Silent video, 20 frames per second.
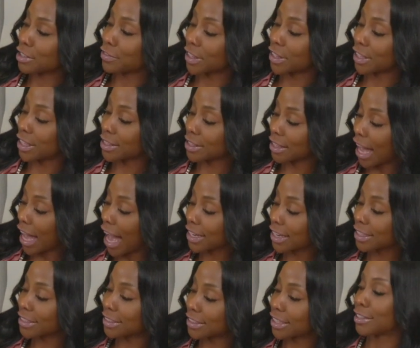for this. I
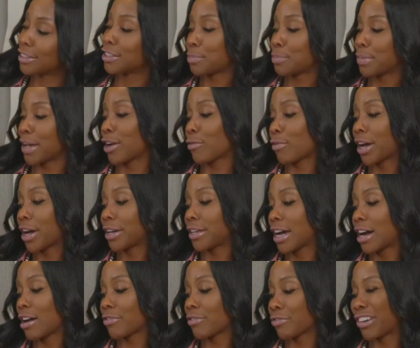could sell this bag right
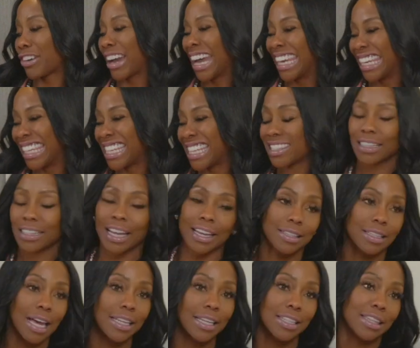now for at least
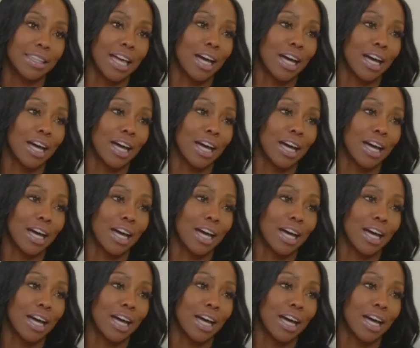like $90,000.